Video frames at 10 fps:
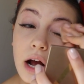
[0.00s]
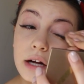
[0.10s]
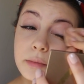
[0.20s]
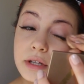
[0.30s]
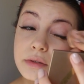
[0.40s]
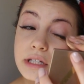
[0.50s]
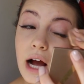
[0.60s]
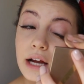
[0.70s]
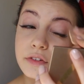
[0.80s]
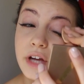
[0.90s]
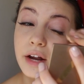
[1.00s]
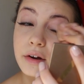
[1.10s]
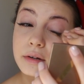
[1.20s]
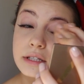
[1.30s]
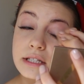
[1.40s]
not going to be using
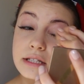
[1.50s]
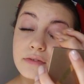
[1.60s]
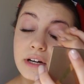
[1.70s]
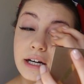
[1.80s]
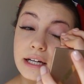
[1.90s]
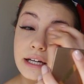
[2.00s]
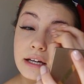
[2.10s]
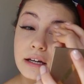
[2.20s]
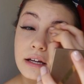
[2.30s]
eyeshadow because it's a very